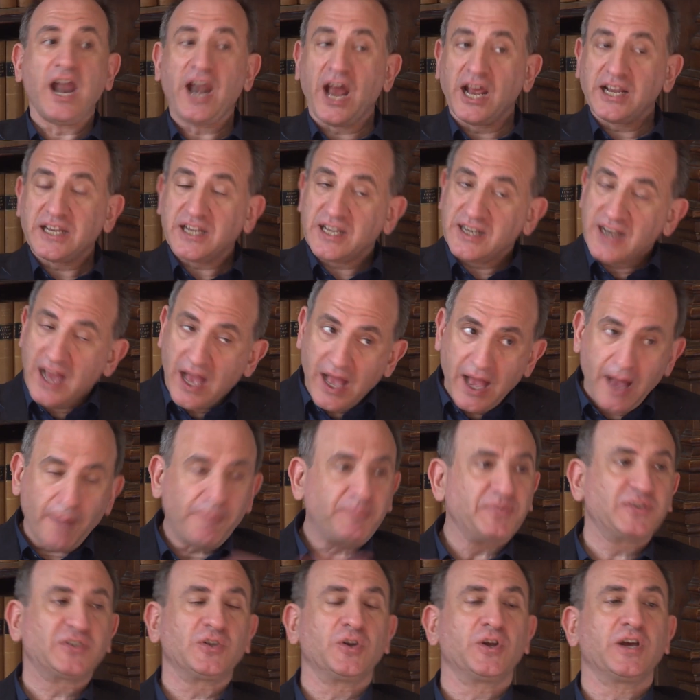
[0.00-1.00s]
and I me. can
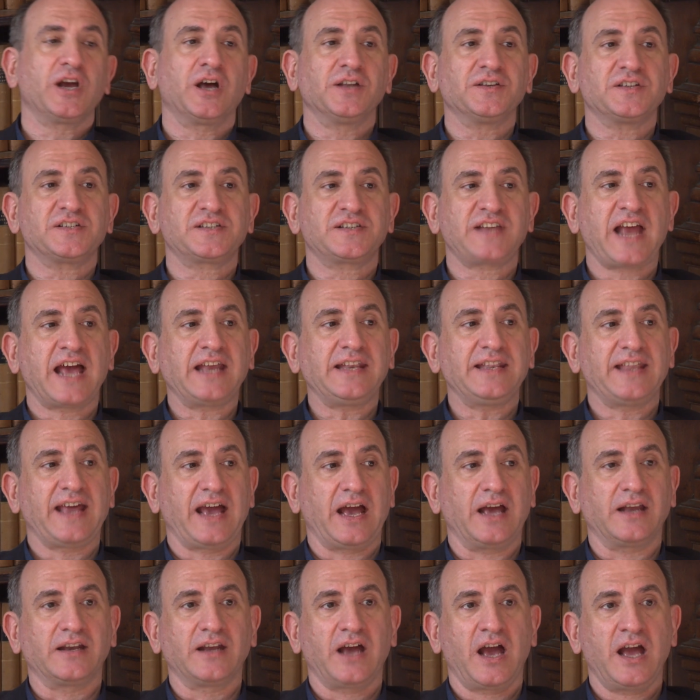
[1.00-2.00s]
absolutely understand
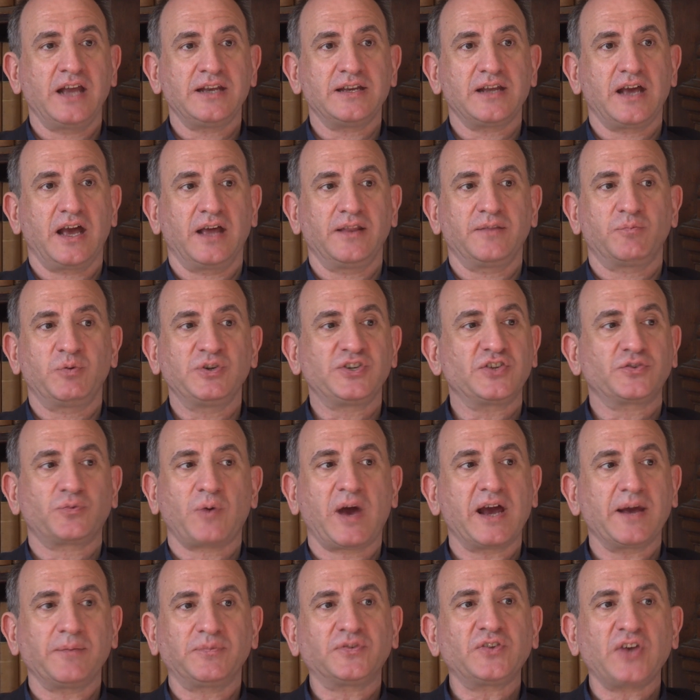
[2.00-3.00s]
that, and, and which is
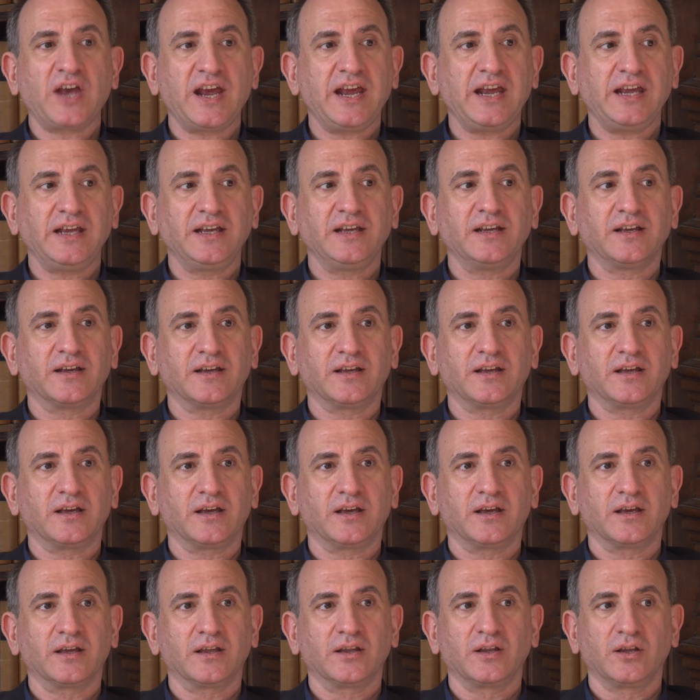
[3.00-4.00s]
why I'm saying,
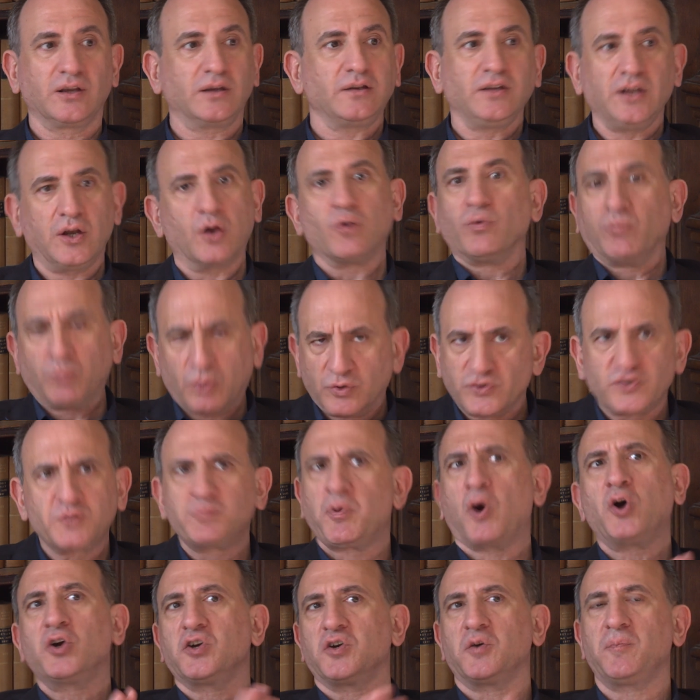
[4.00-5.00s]
you know, we'll
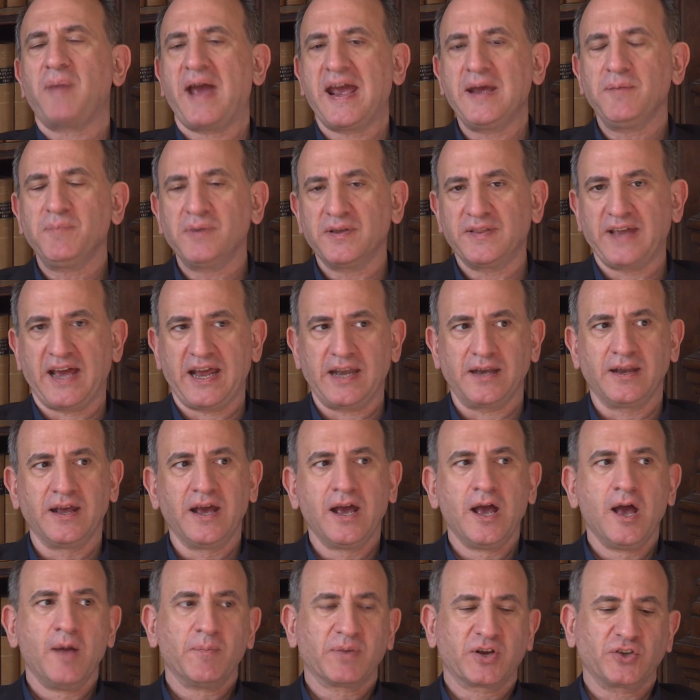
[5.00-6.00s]
spoil your paper then.
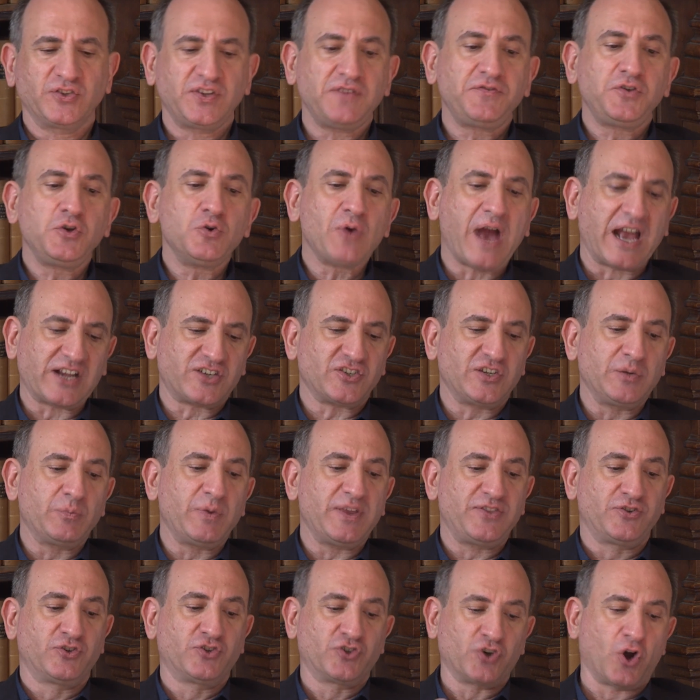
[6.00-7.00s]
Because if you actually
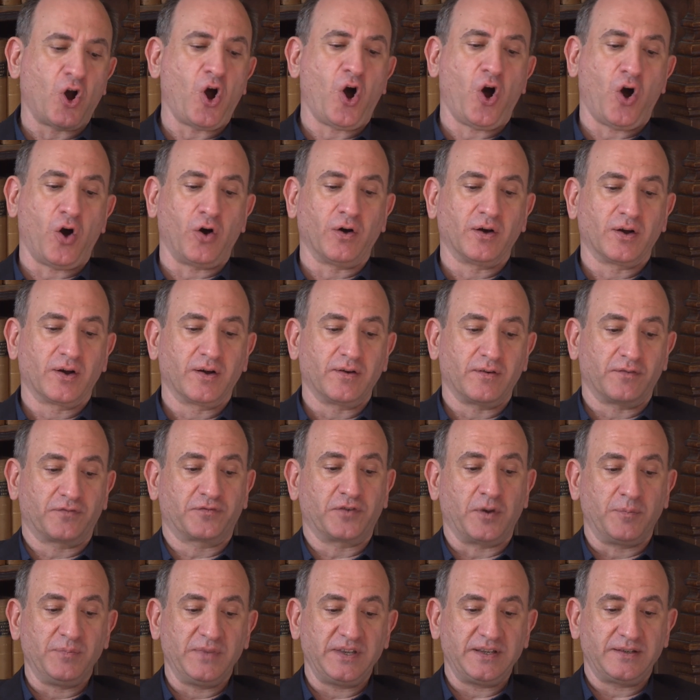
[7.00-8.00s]
withdraw
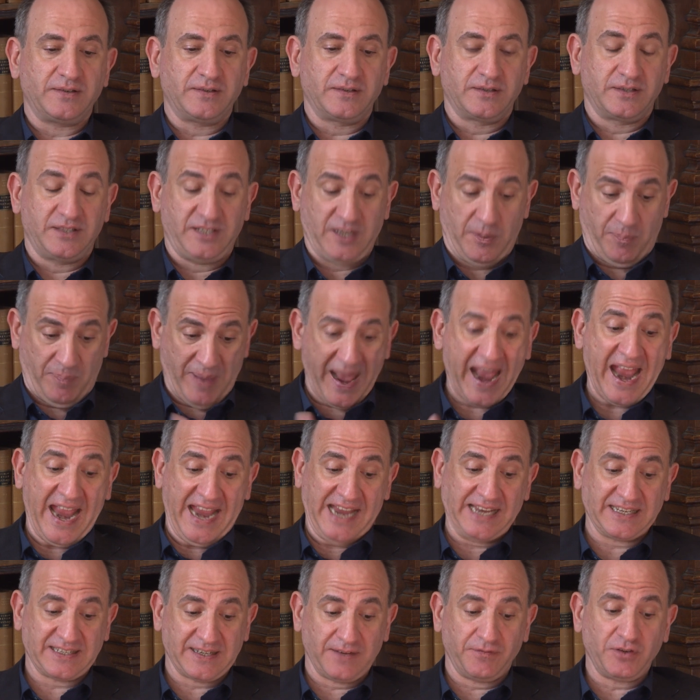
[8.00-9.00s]
from the
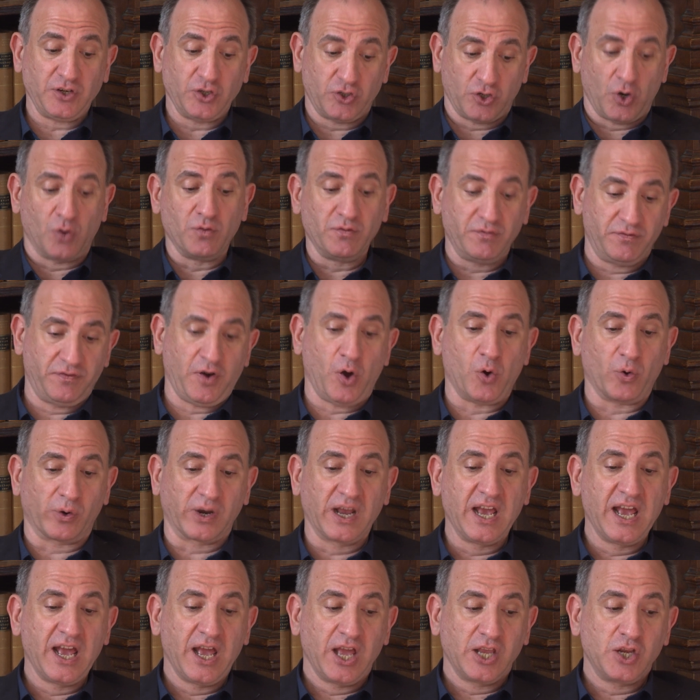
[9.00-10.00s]
debate, if you don't vote,
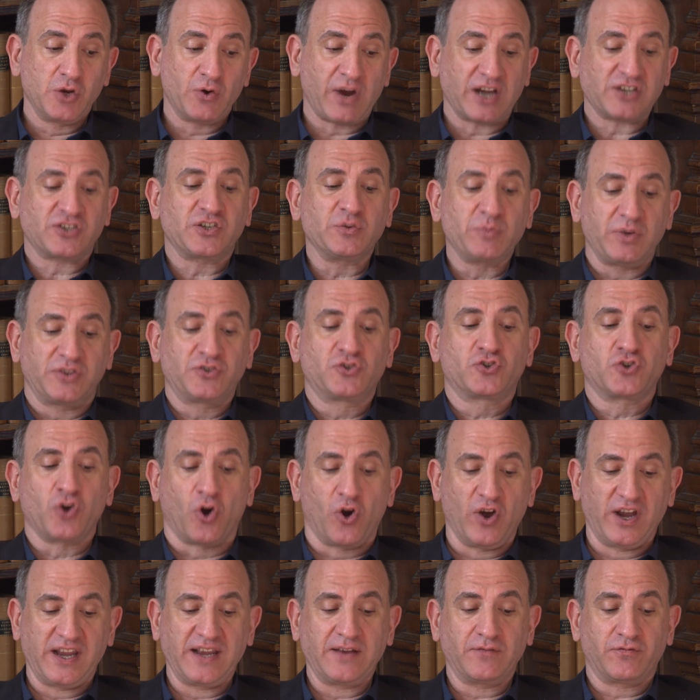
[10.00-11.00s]
you're actually
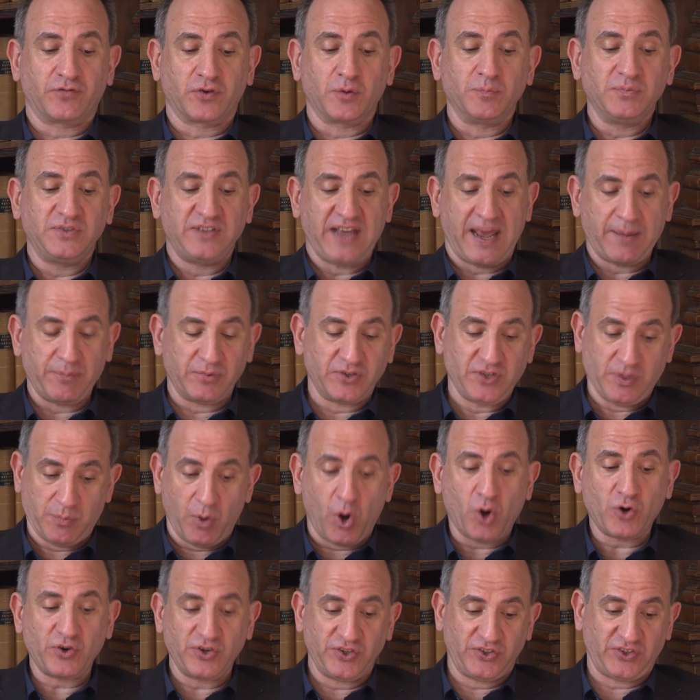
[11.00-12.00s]
withdrawing from de
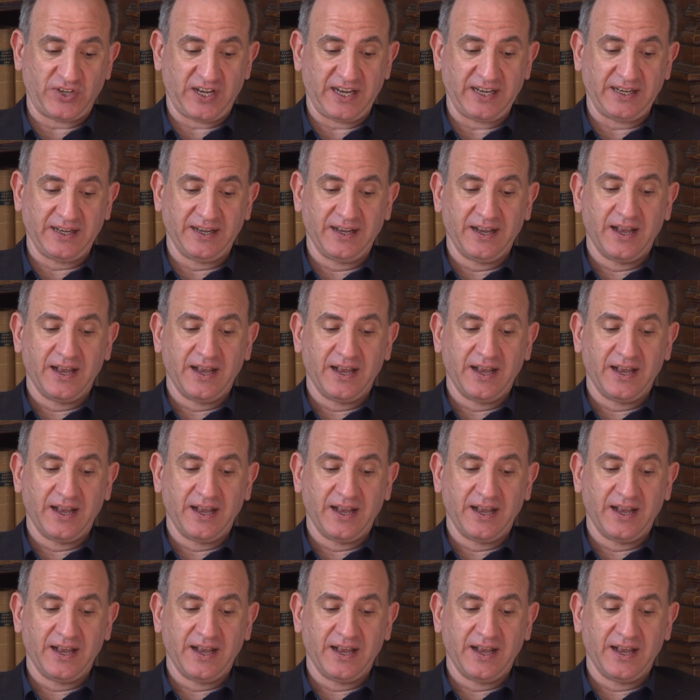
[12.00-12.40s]
democracy.